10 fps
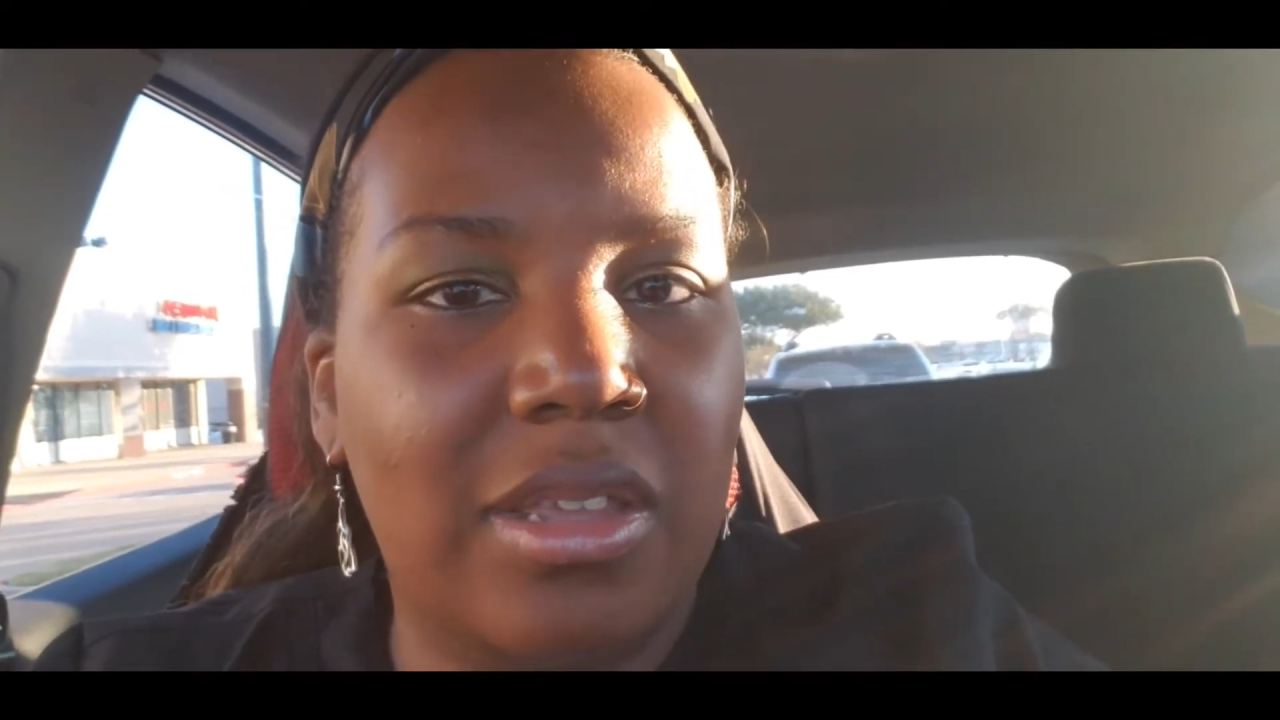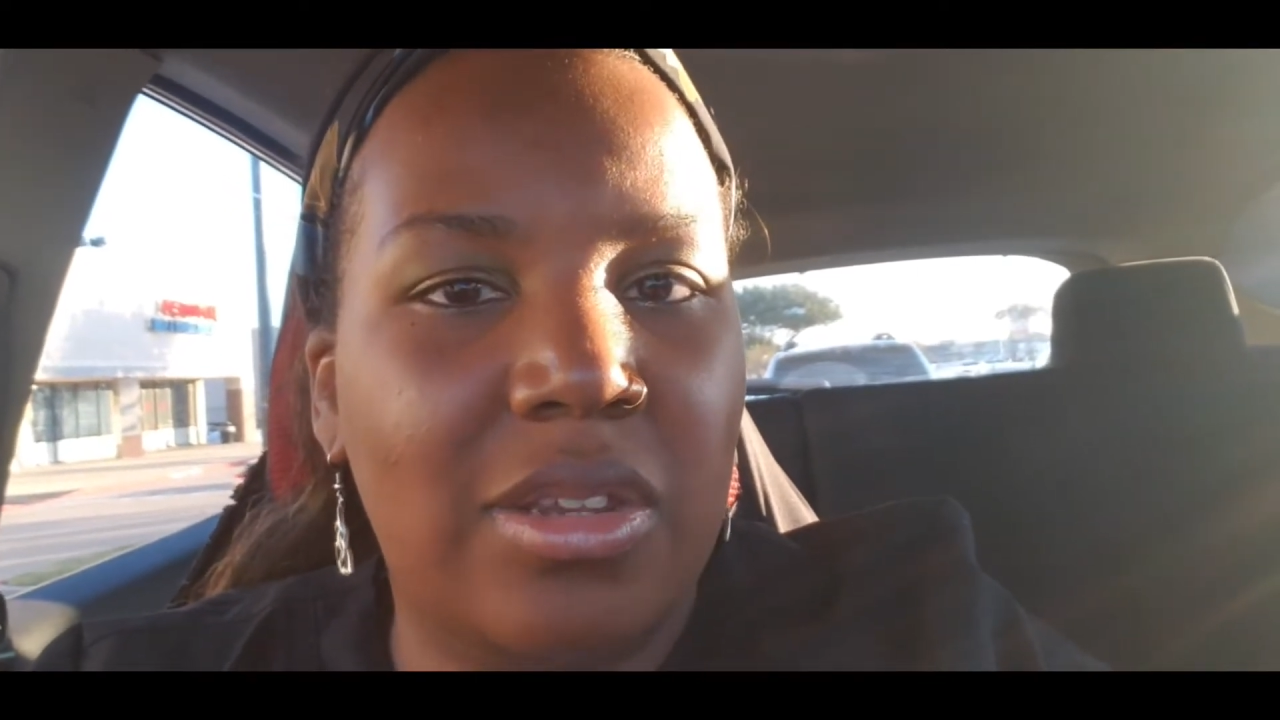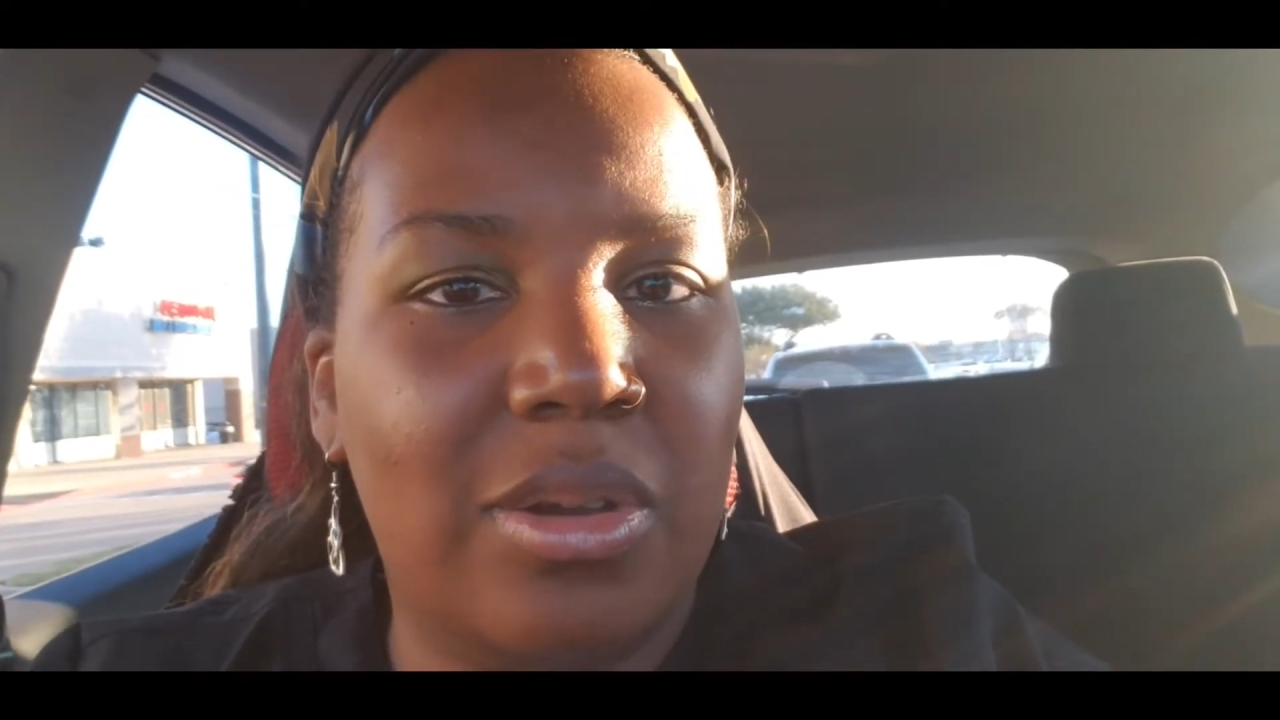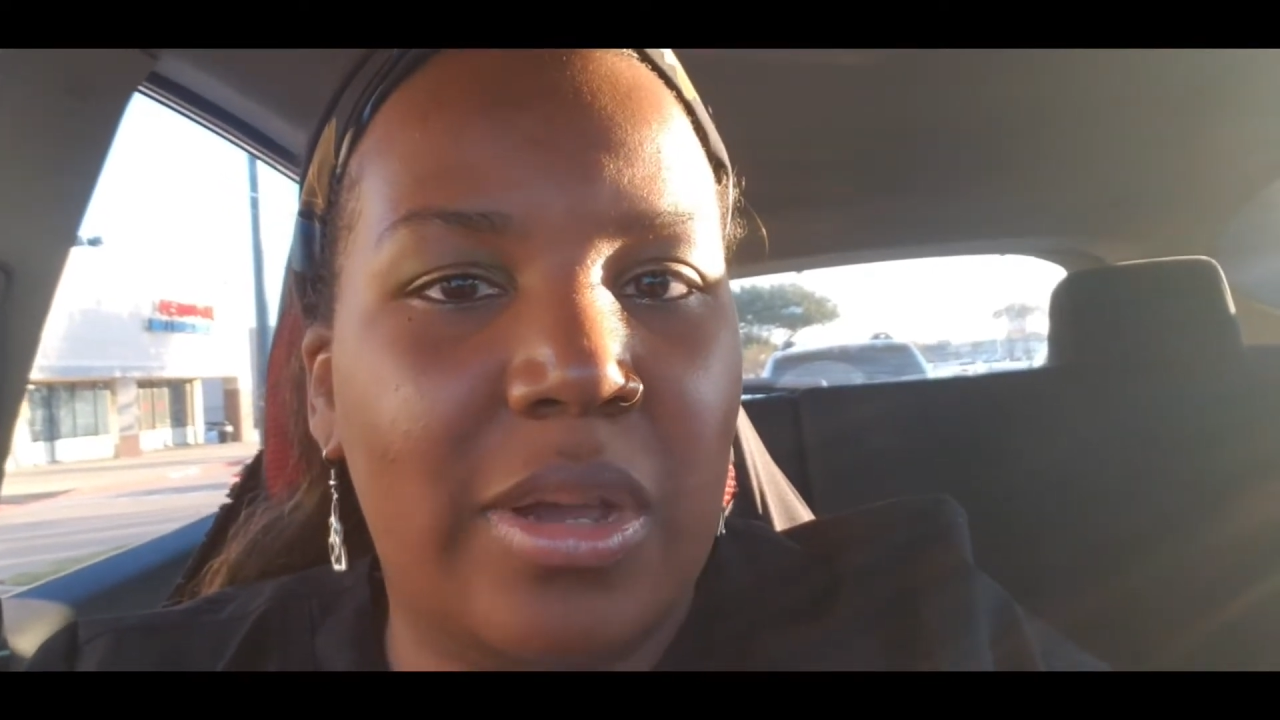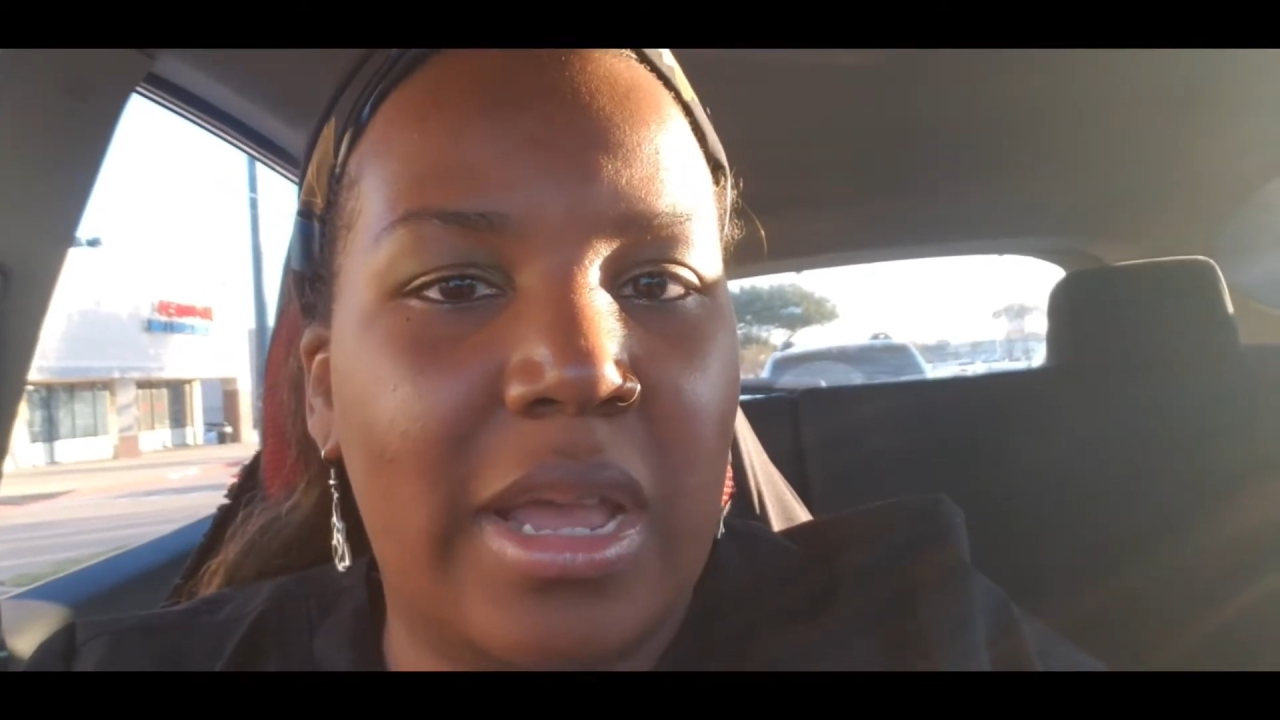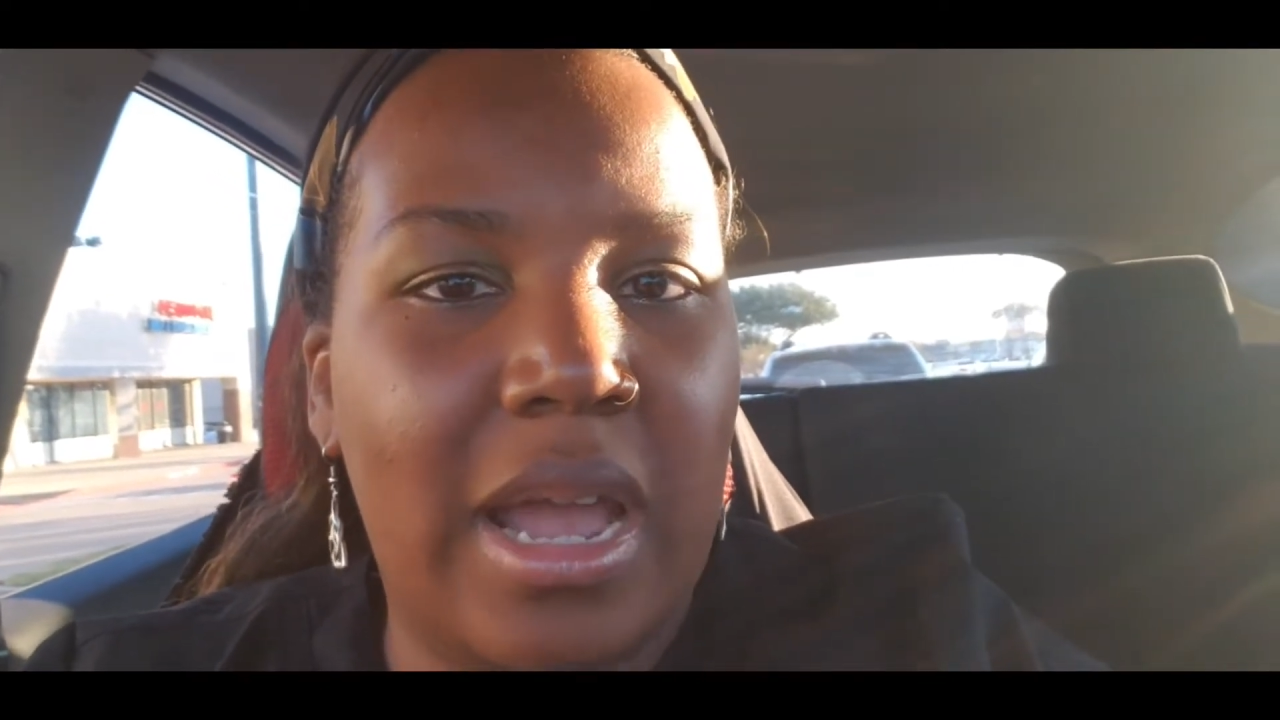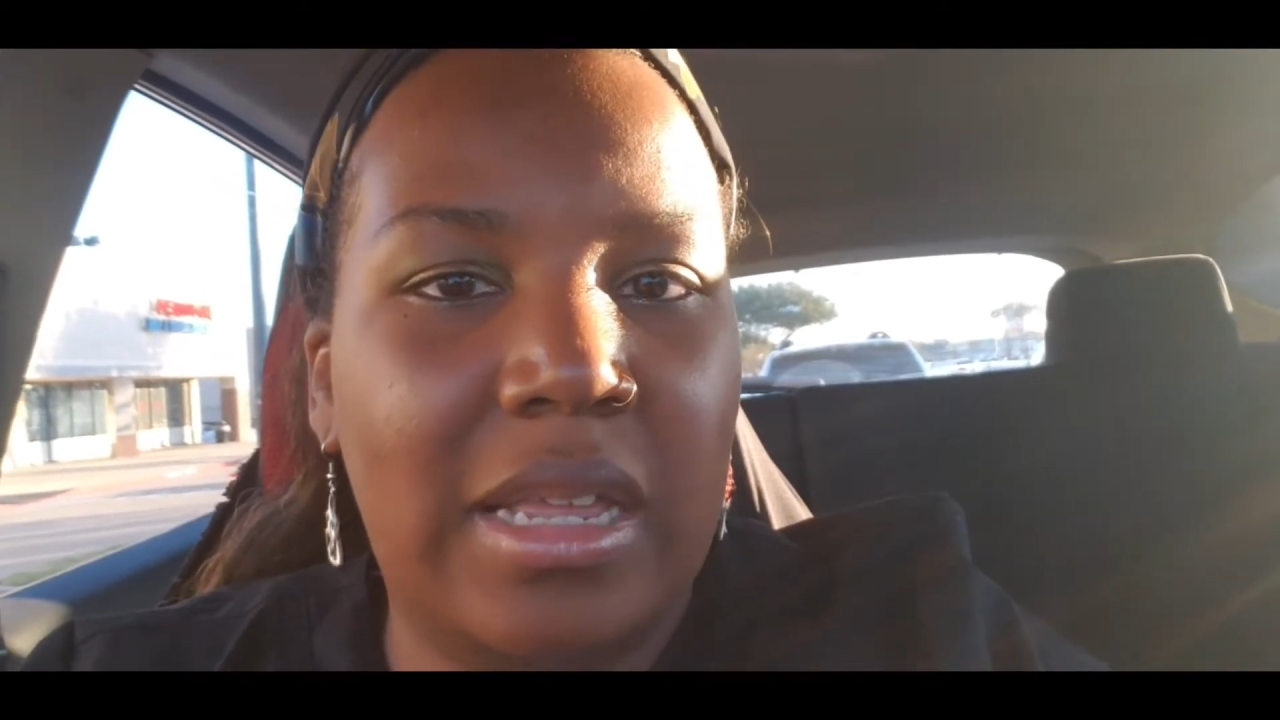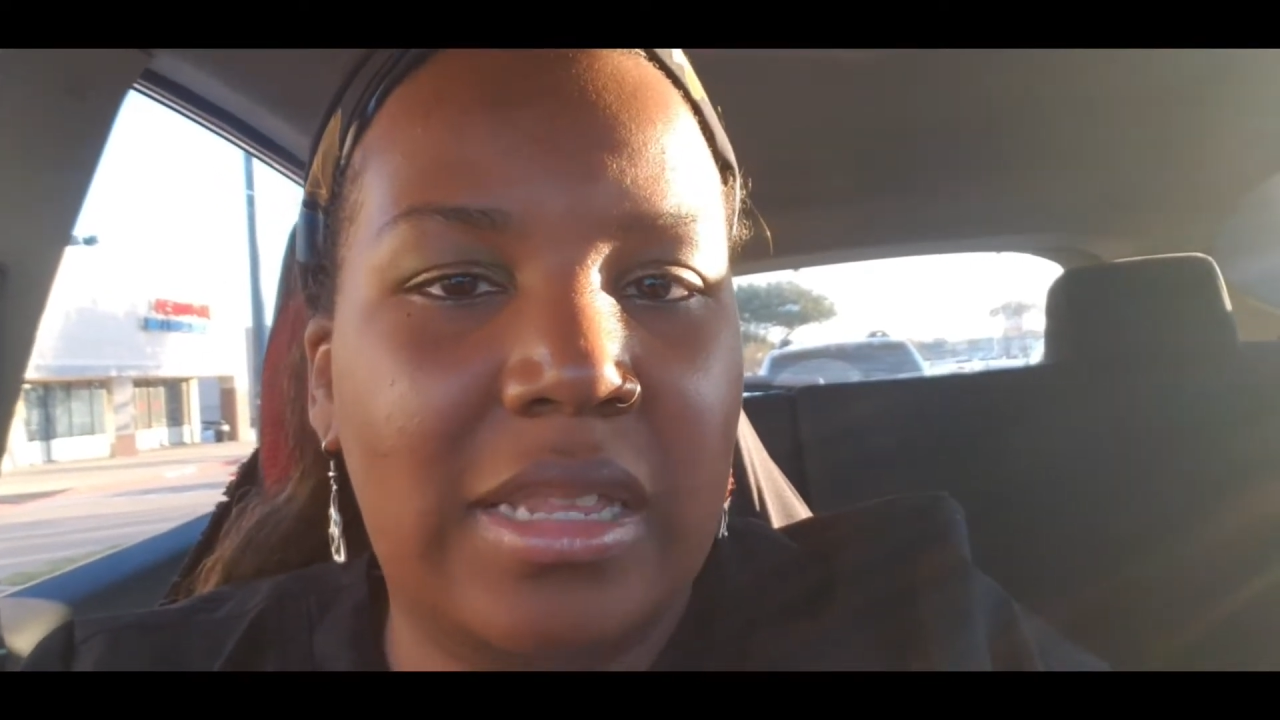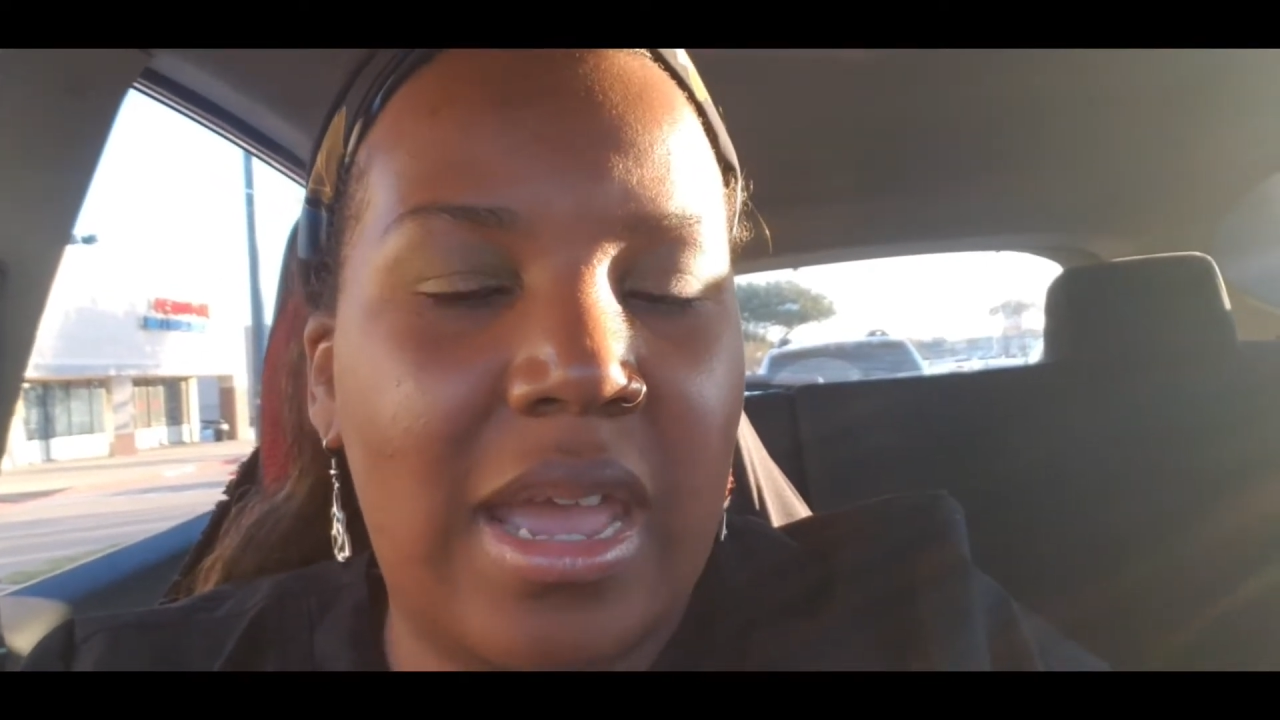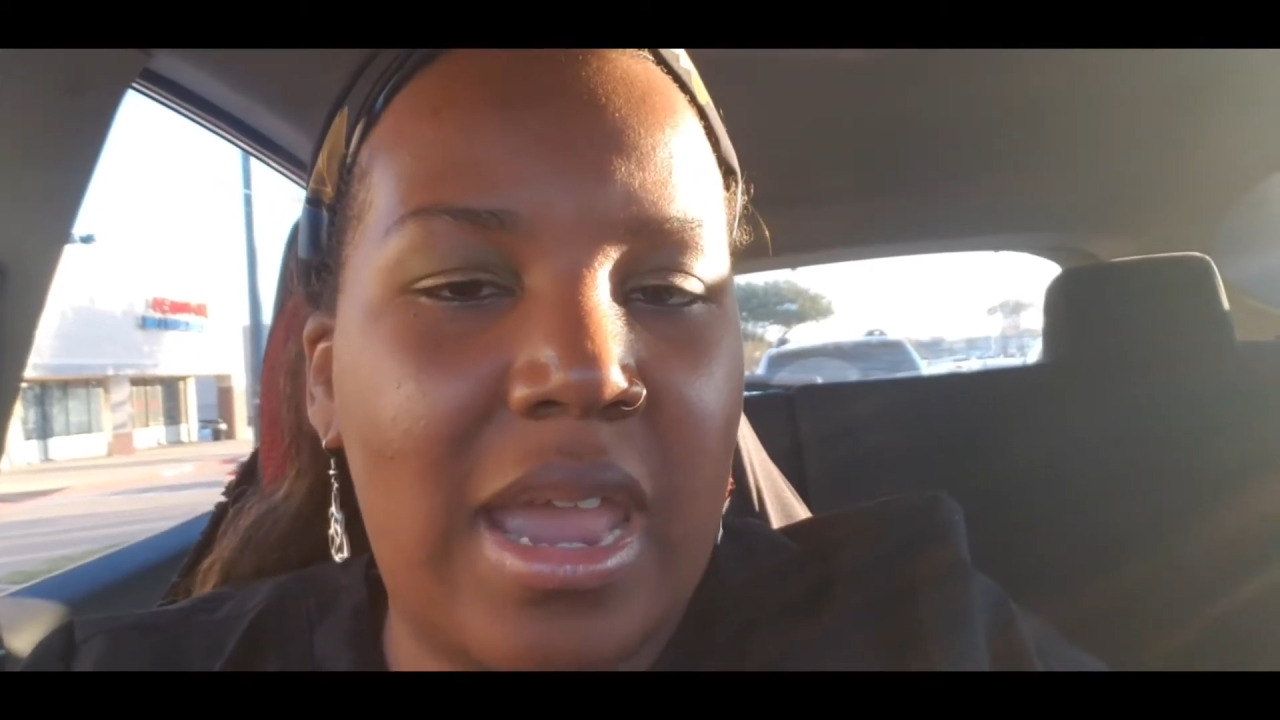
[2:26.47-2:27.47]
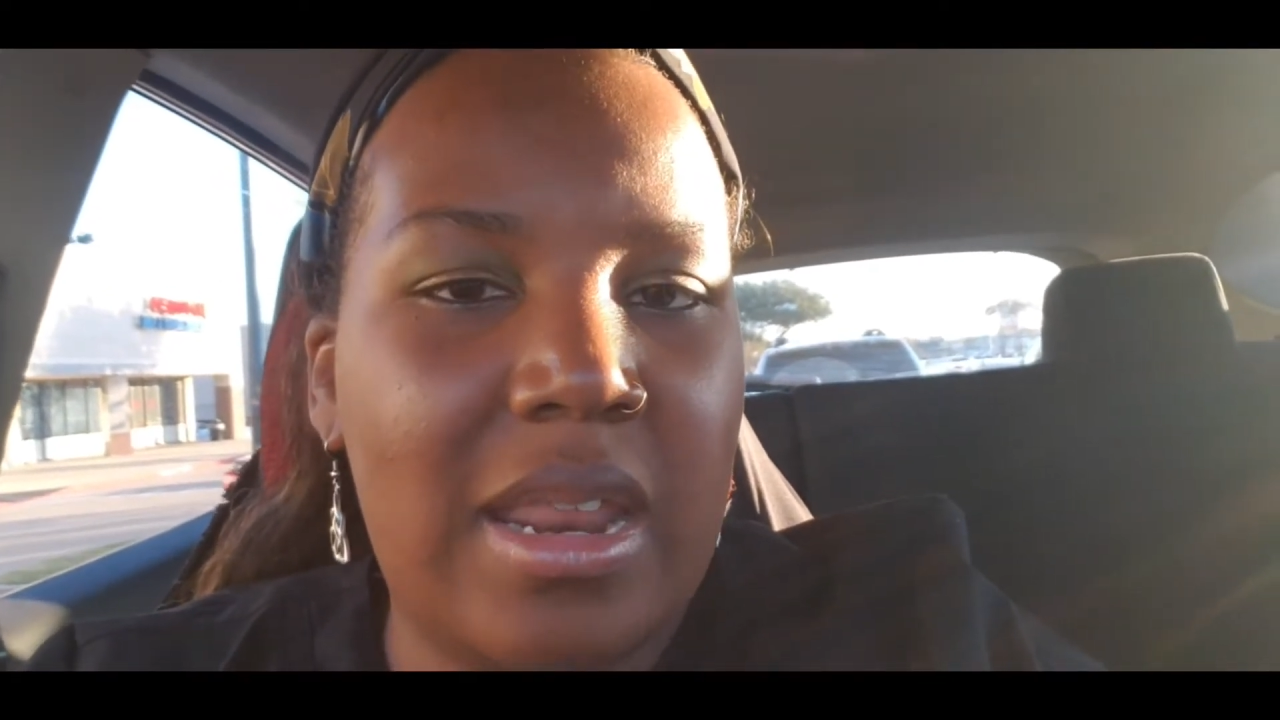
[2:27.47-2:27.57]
You know, I highlight,